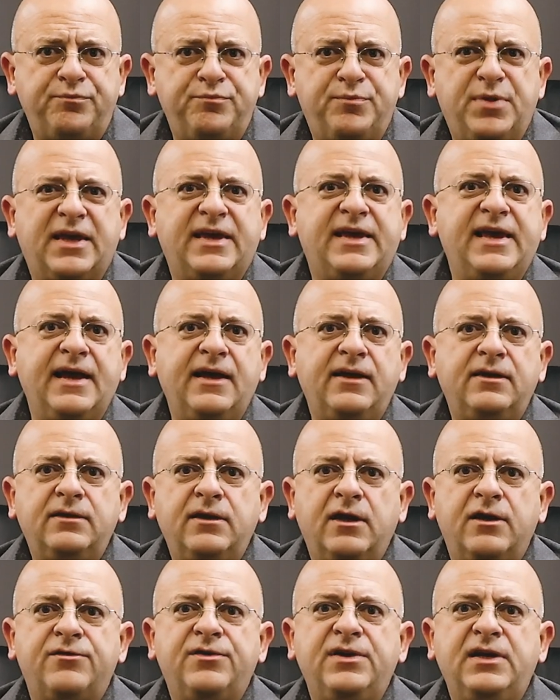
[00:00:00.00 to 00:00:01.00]

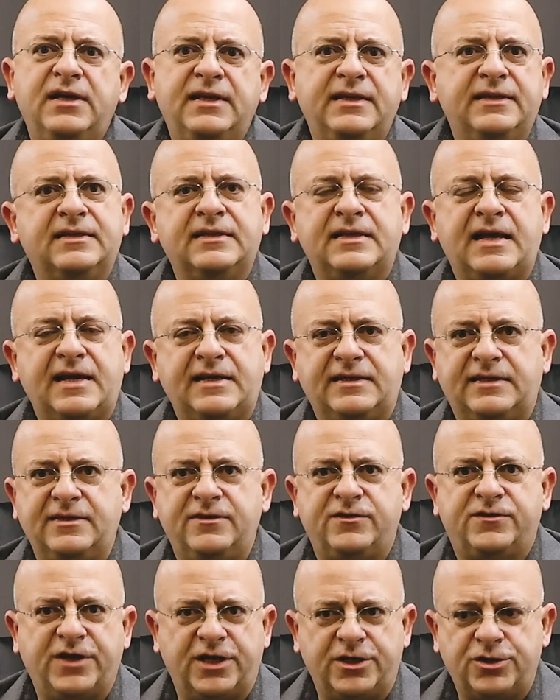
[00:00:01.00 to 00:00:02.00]
began really in the
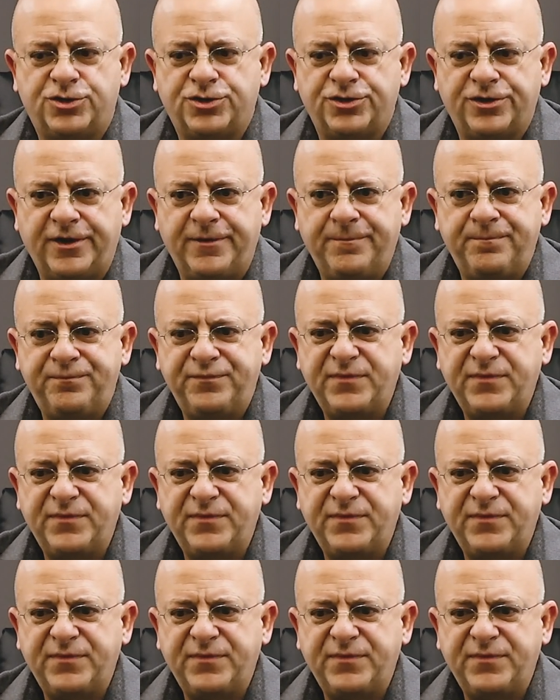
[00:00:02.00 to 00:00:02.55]
19th century.